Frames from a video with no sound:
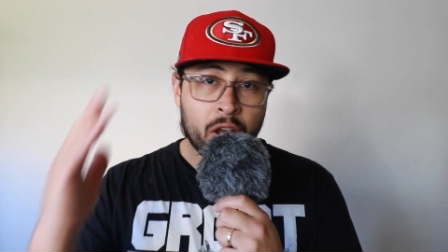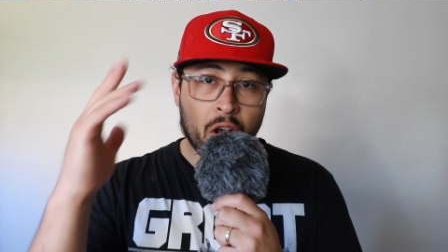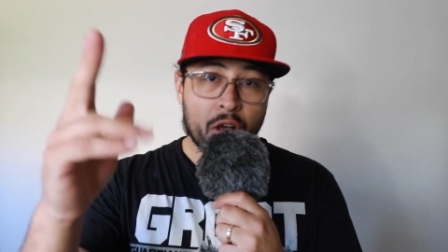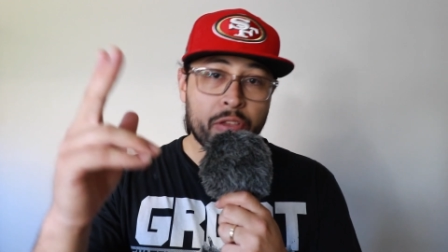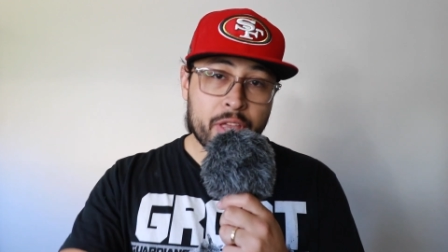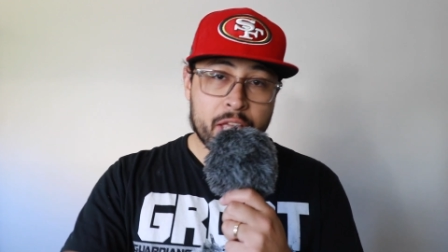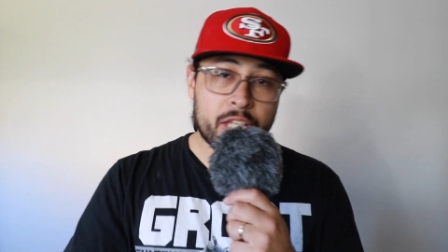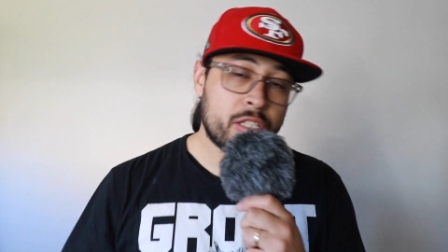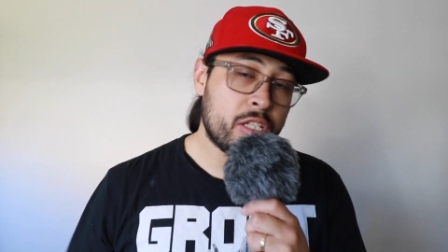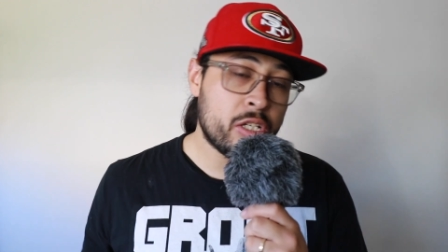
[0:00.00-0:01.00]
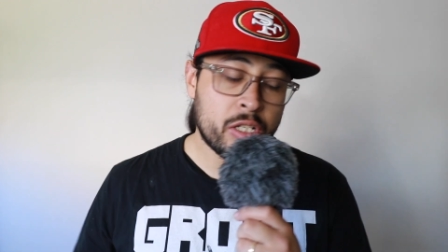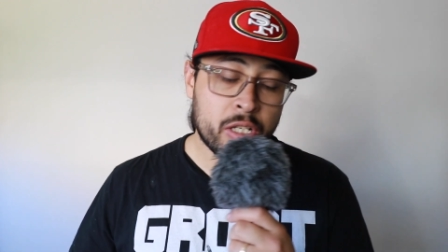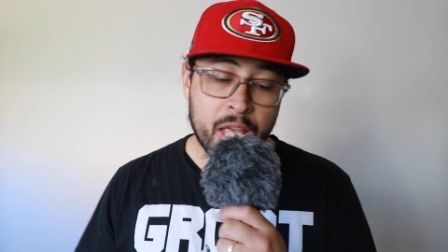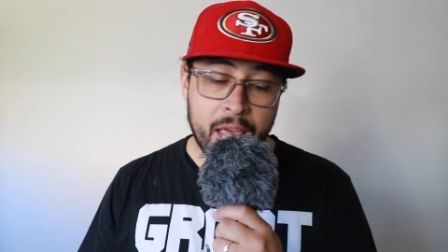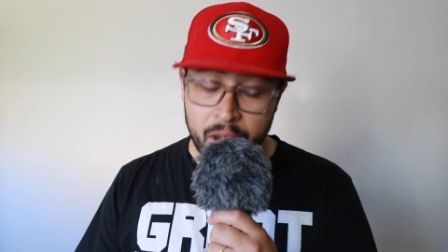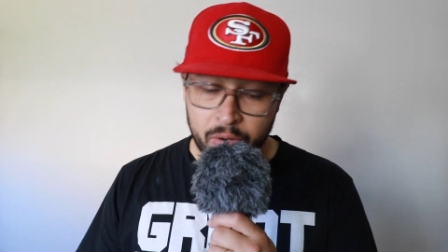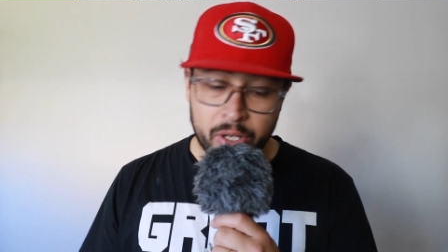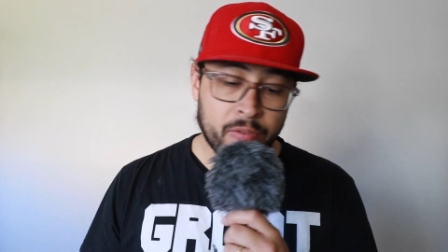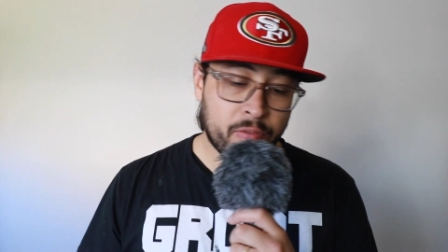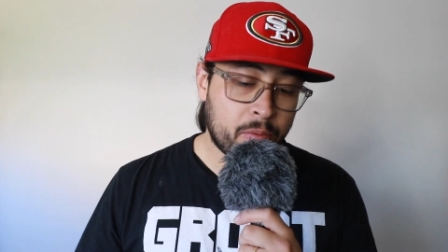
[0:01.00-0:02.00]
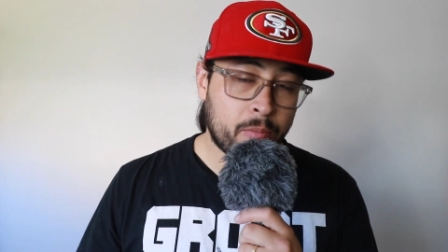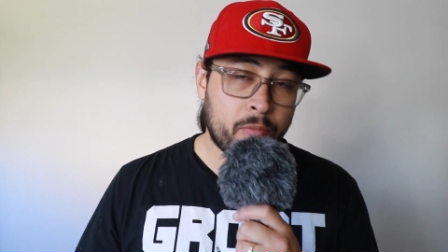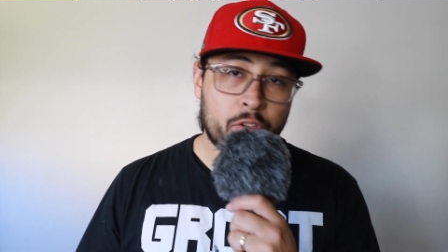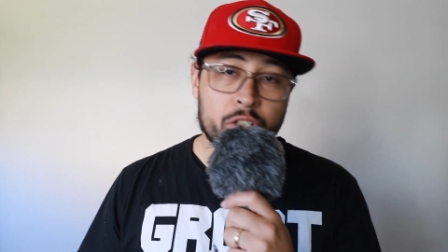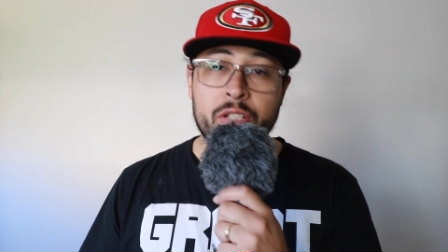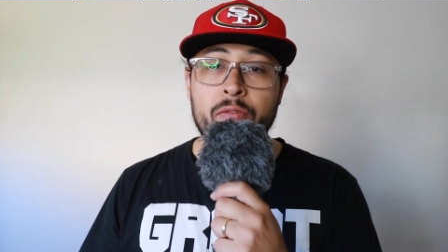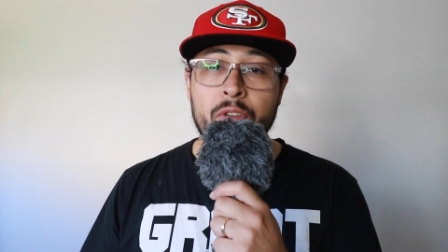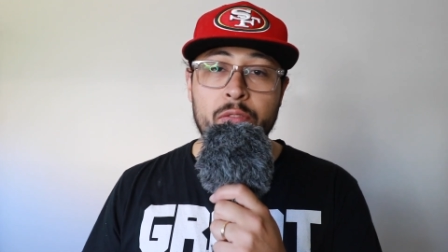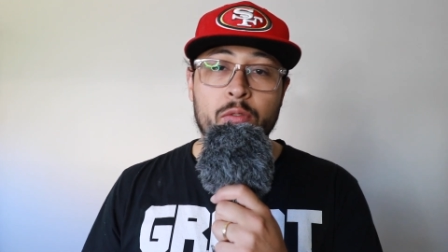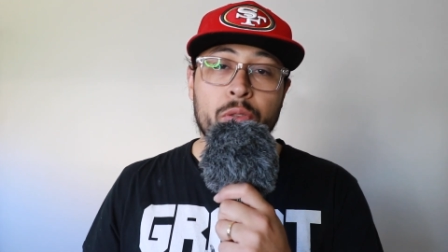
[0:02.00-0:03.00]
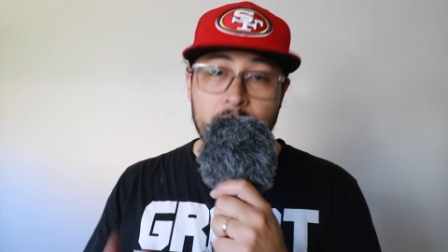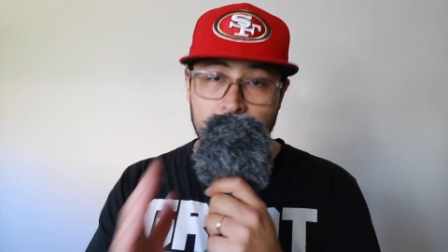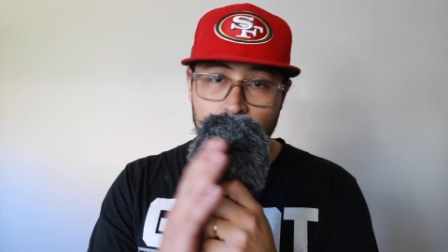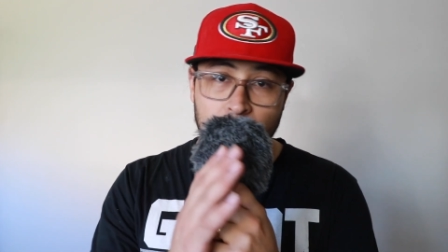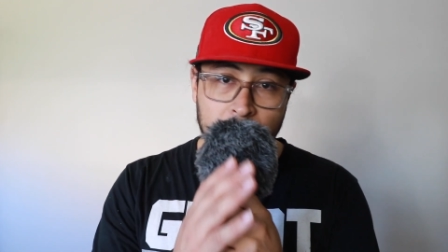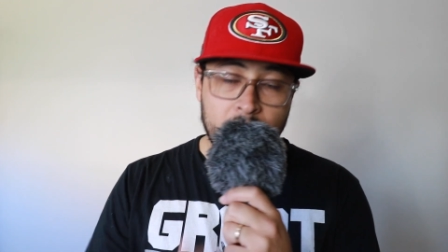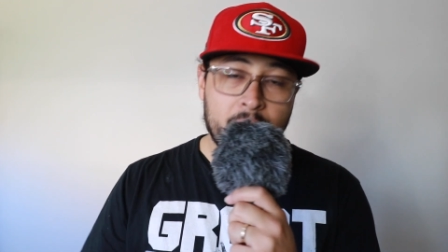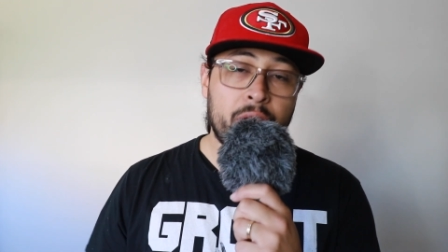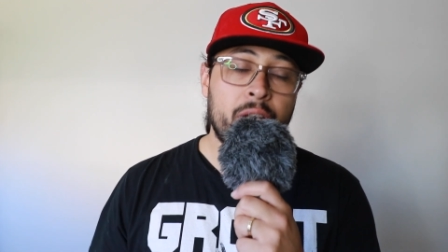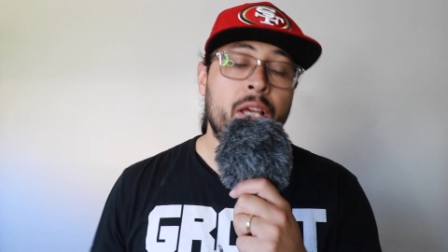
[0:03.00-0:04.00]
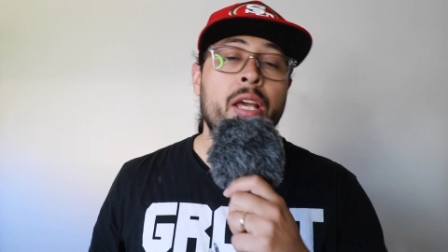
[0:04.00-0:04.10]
all thanks to Aaron from First and Faithful. Thank you again, Aaron.